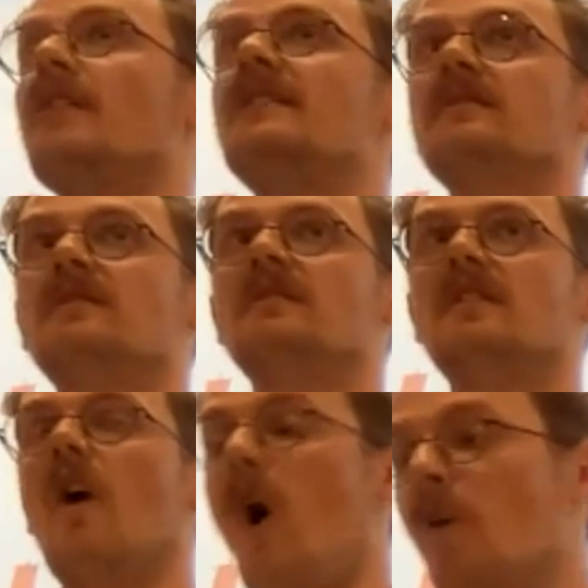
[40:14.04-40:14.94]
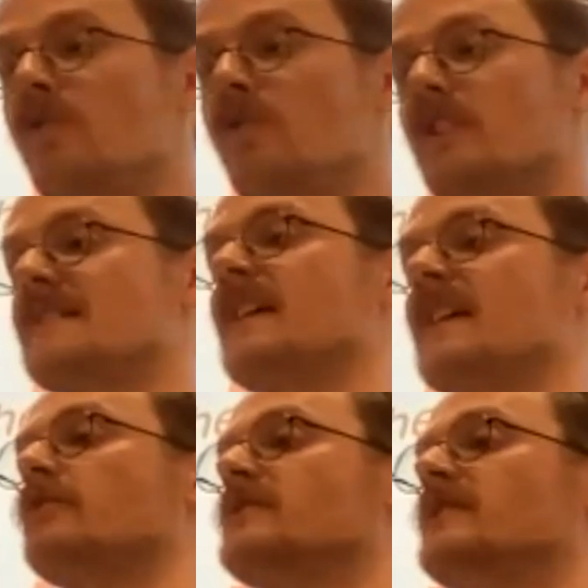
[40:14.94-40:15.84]
rate on the test
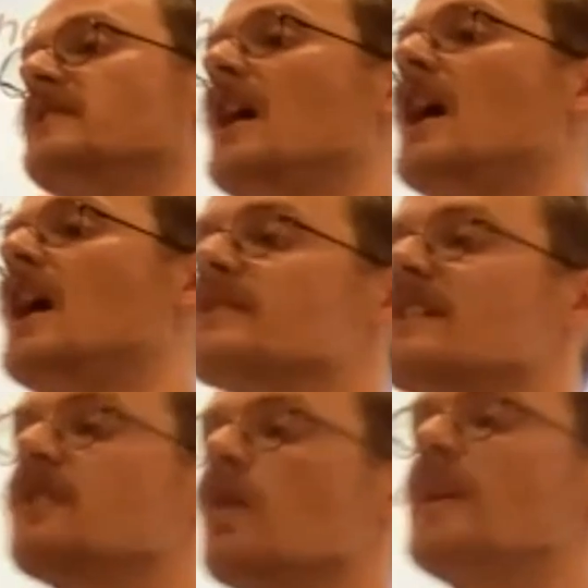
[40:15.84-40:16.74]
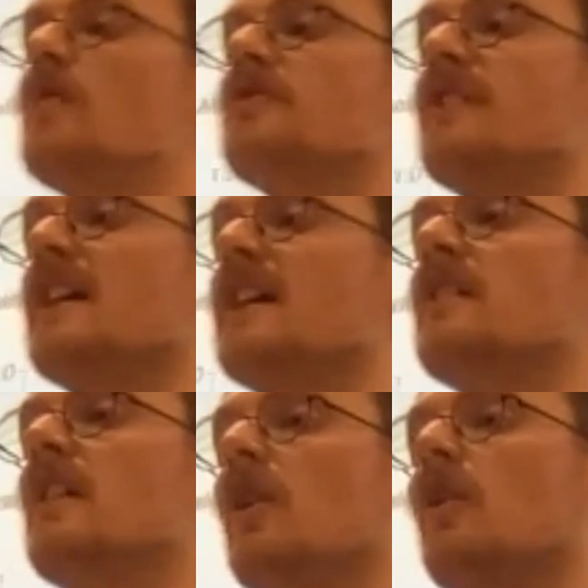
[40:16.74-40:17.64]
accuracy. And we're saying that we don't
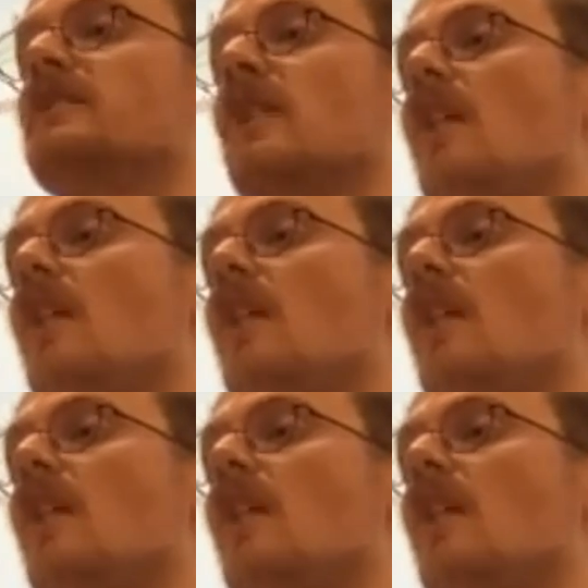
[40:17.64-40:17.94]
think, according to